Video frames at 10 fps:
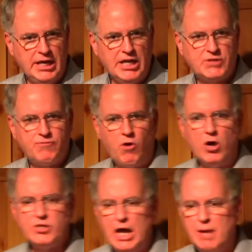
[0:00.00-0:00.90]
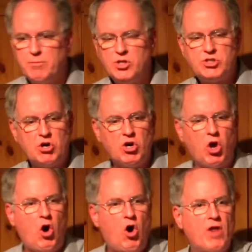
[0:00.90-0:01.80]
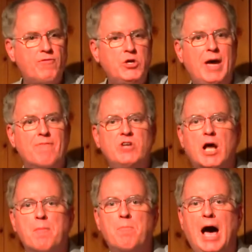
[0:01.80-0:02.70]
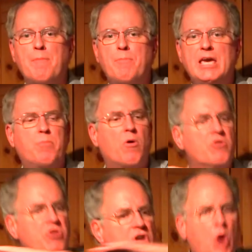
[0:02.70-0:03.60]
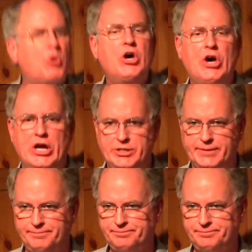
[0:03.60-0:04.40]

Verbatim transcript: As far as I'm concerned, all of you have done my people no good.